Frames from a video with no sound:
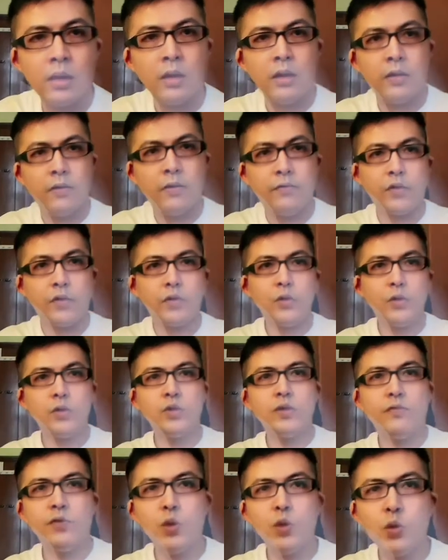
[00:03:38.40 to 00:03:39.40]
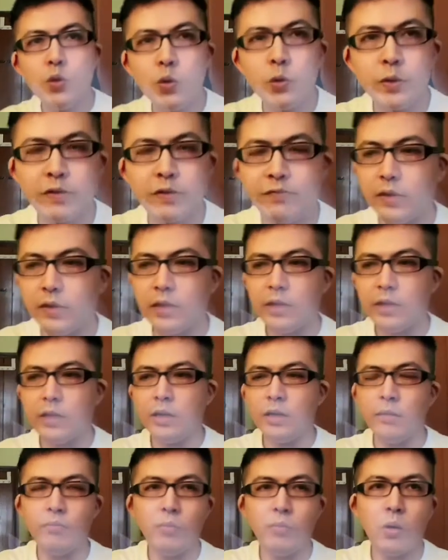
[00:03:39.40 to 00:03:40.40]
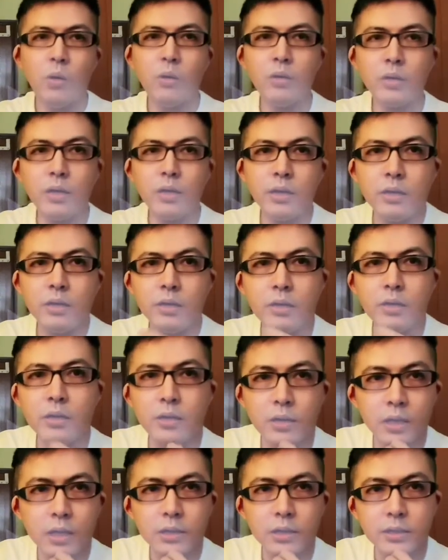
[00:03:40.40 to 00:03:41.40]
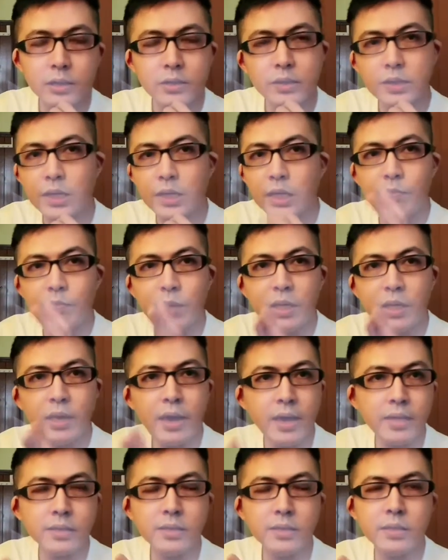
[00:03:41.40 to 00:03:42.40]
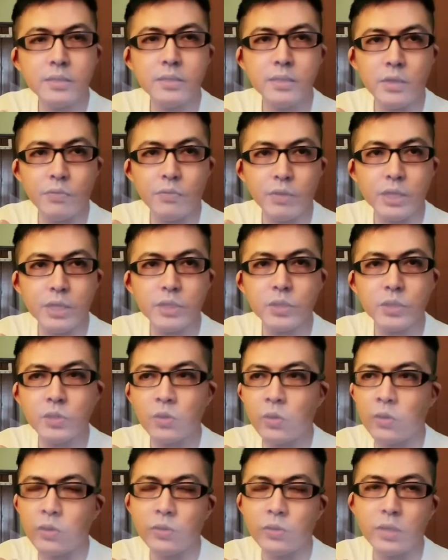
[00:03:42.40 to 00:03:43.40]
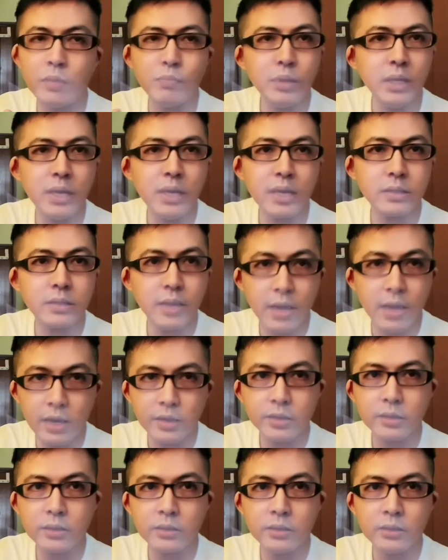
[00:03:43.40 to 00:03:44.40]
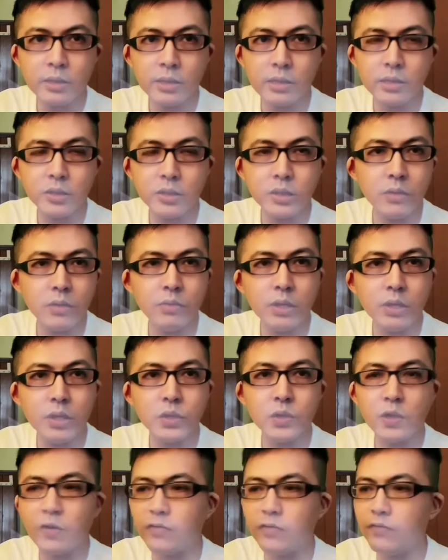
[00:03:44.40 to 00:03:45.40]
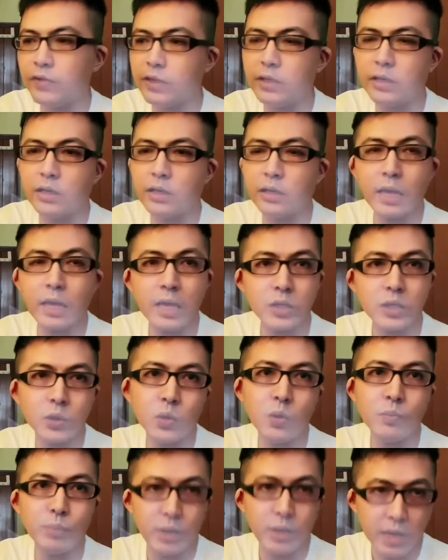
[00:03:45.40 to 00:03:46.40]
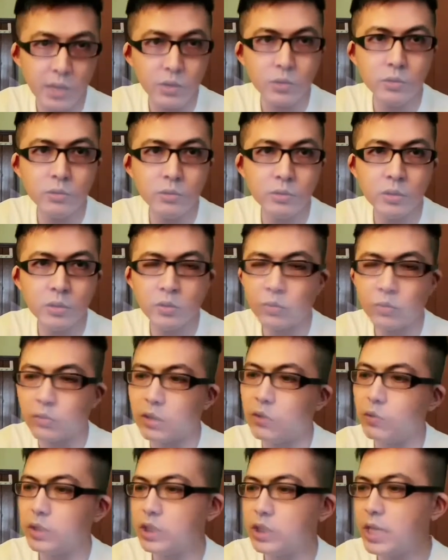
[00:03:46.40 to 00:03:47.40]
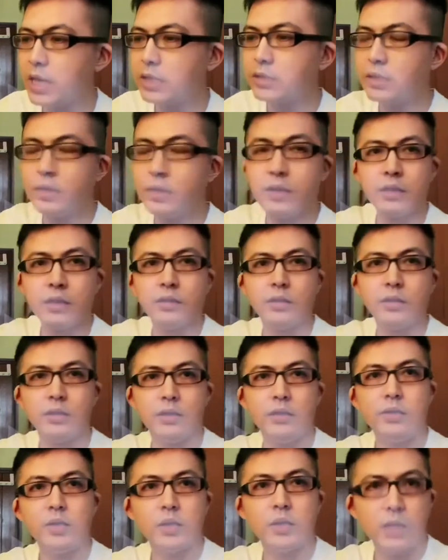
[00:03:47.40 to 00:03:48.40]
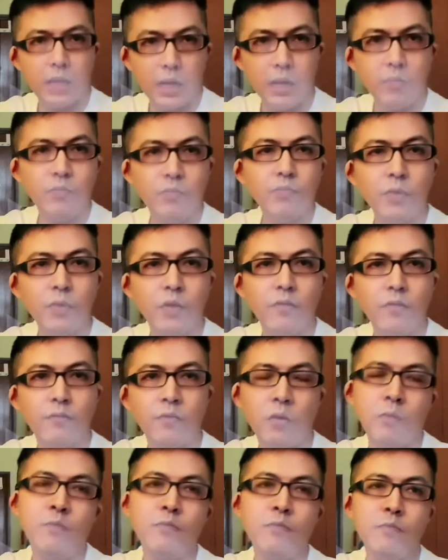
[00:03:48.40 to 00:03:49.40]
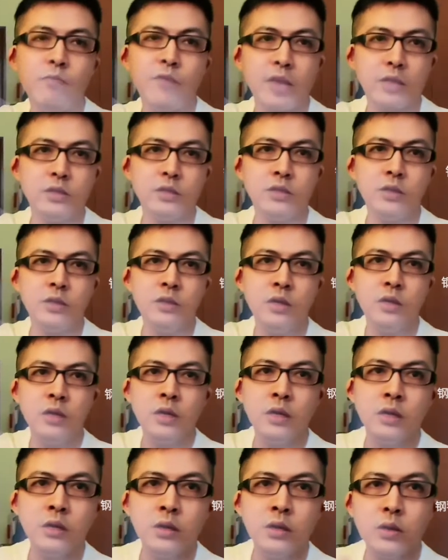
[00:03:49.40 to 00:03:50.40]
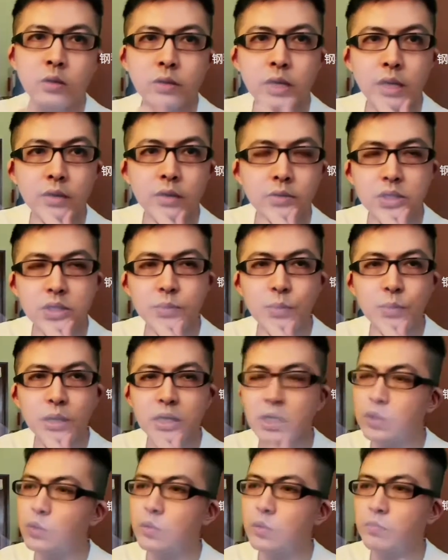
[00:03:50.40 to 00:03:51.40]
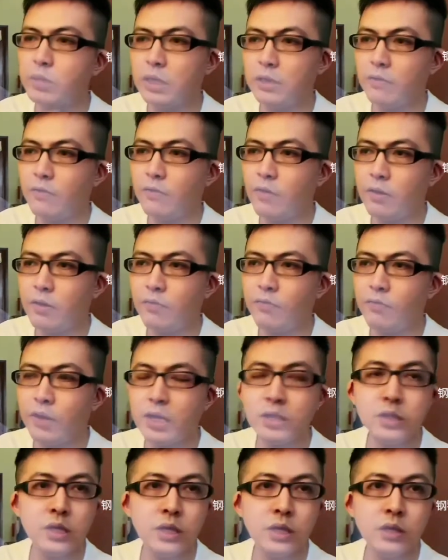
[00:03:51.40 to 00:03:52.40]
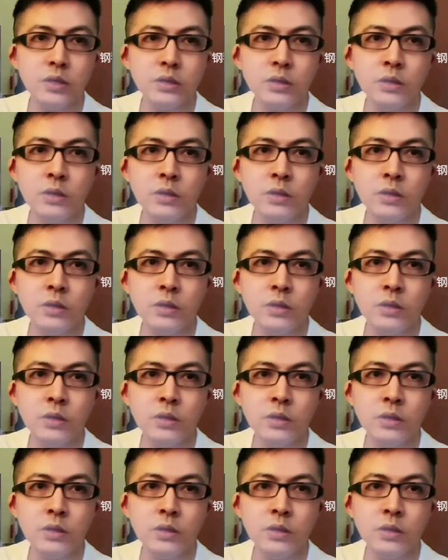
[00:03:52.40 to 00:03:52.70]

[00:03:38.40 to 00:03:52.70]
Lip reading: For those of you who have bought the CDP-S series or the PX-S series of Casio piano, well, which has that slim form factor, okay, the speakers will be facing